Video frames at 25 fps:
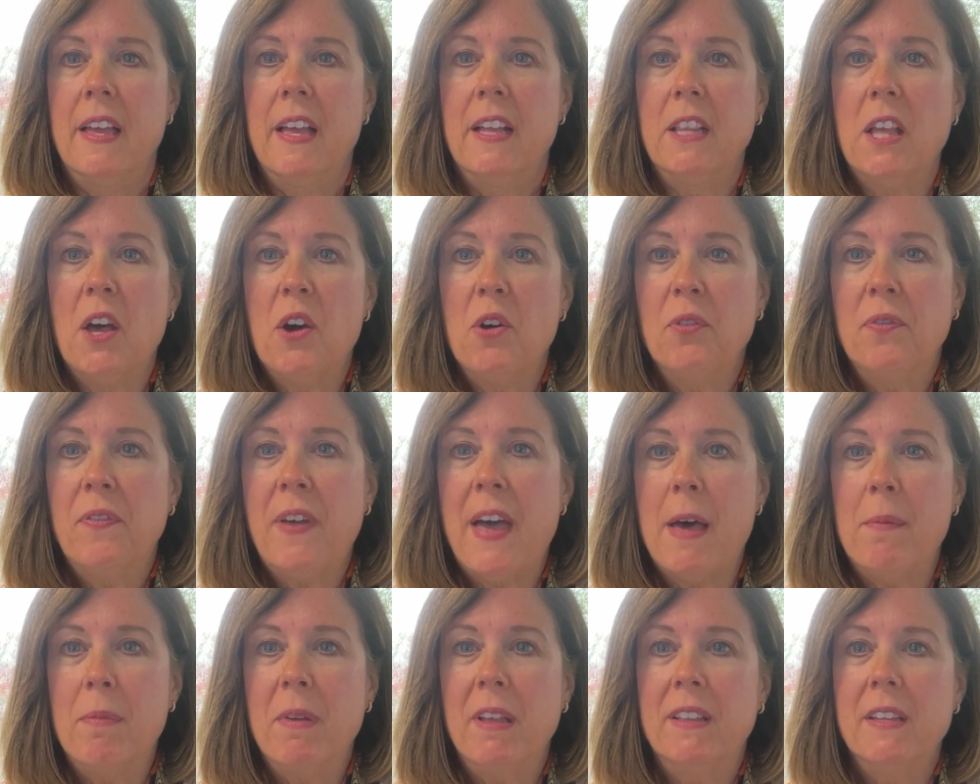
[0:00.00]
Hello,
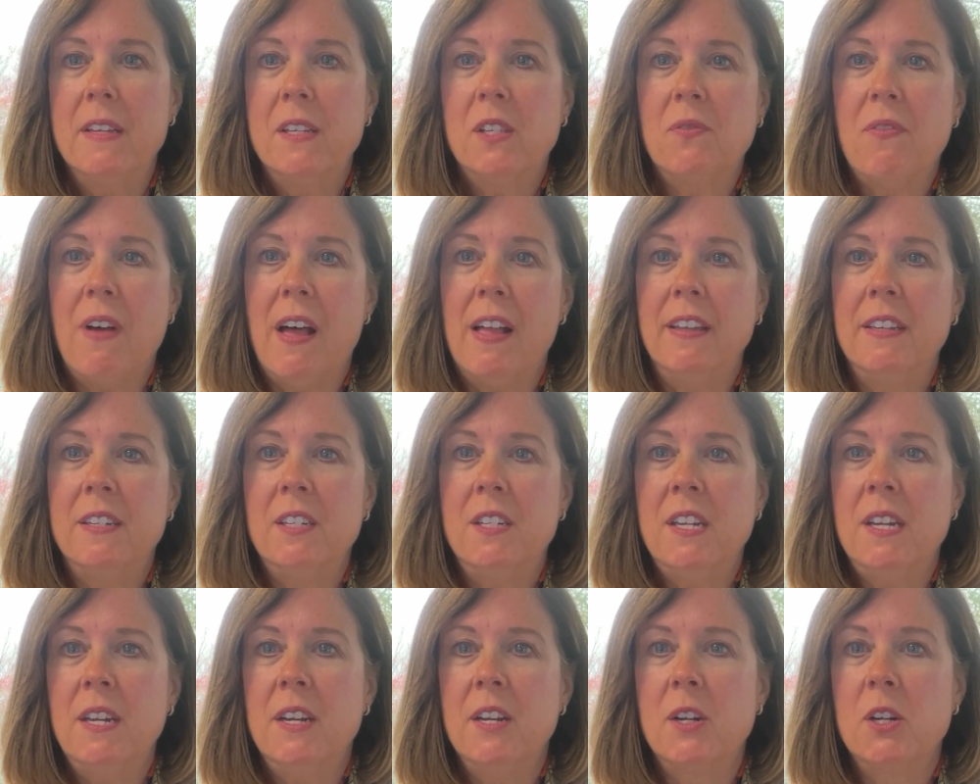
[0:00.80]
fabulous
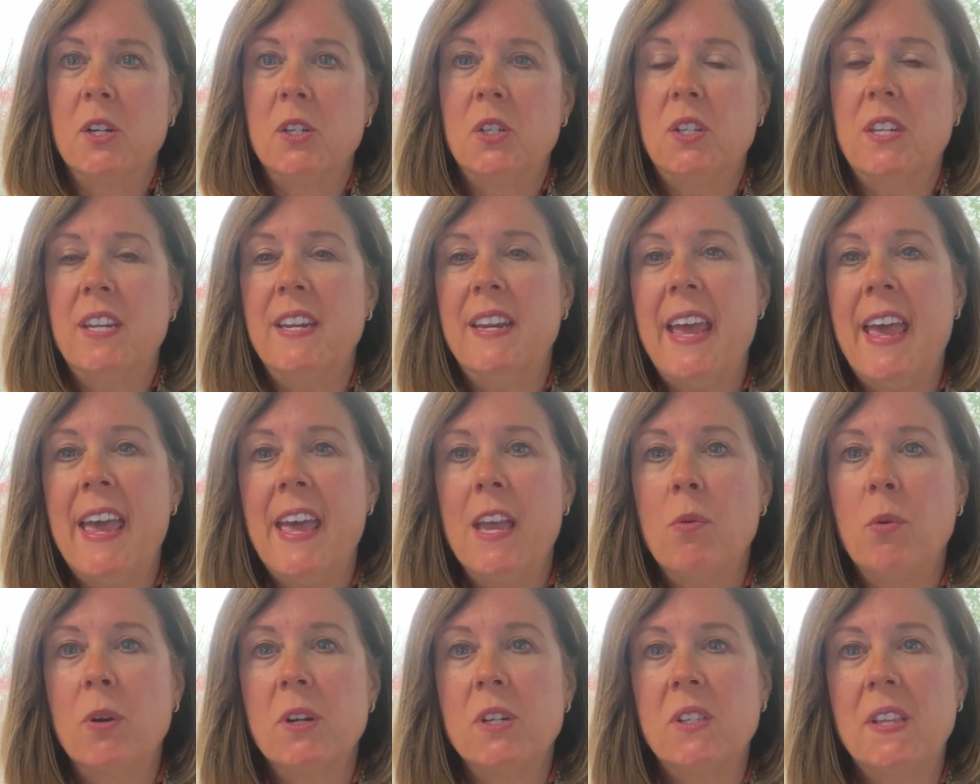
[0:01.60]
volunteers.
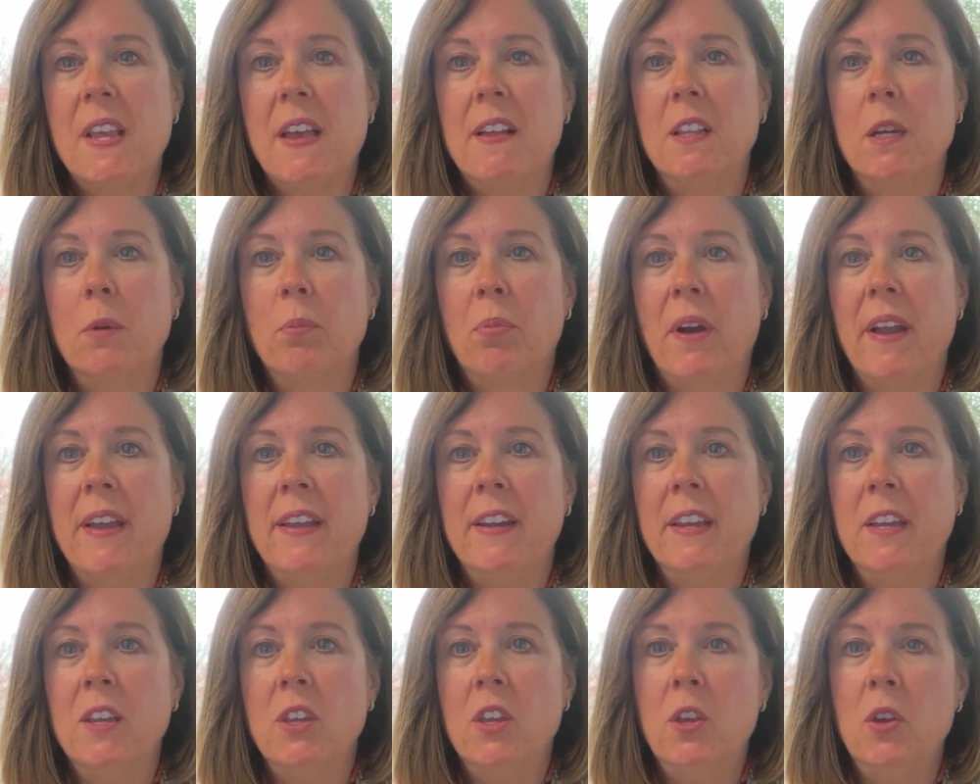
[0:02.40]
Today we're
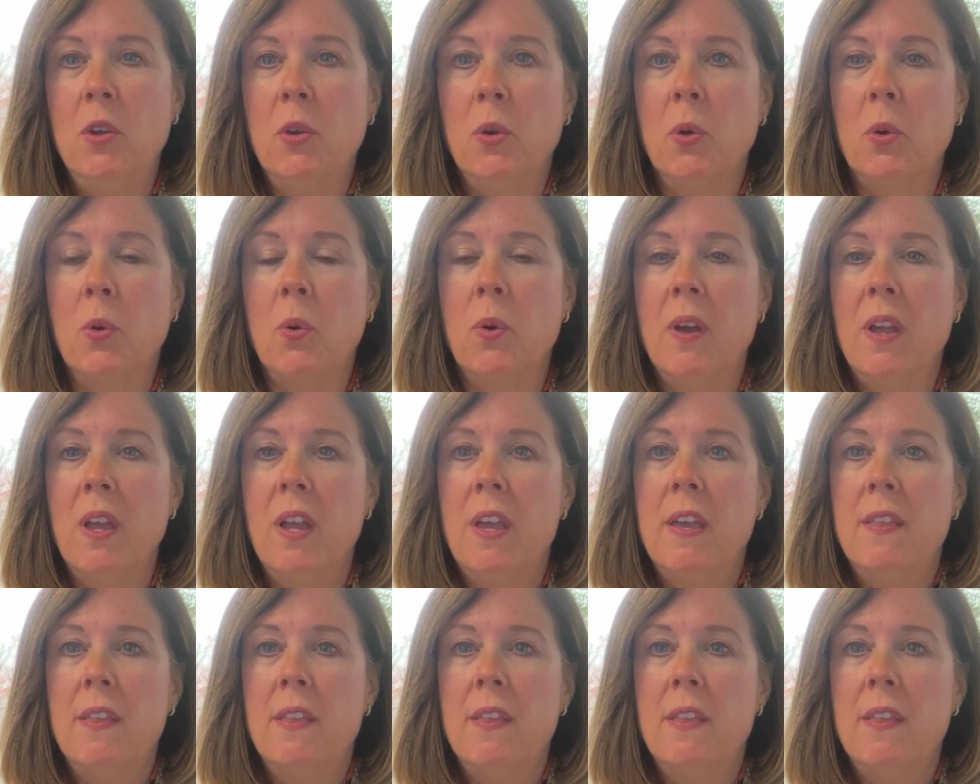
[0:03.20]
celebrating you.